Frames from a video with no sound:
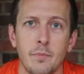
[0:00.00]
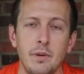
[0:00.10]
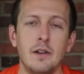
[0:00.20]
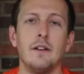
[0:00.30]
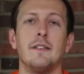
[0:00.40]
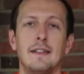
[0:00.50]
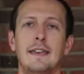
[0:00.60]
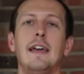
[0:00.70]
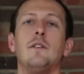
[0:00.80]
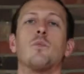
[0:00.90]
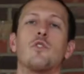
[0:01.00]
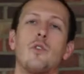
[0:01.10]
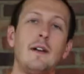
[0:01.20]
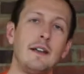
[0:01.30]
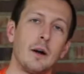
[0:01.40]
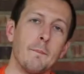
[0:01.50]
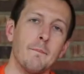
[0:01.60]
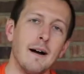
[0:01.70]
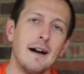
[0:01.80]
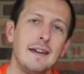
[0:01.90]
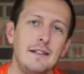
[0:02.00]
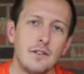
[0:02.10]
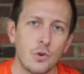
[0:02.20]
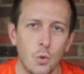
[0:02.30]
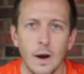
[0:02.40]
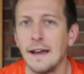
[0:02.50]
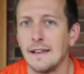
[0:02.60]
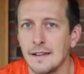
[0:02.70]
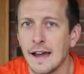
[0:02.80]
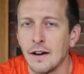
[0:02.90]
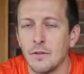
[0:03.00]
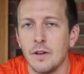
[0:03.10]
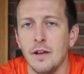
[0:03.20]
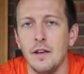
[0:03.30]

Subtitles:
because again, we're trying to get our mind to quiet down.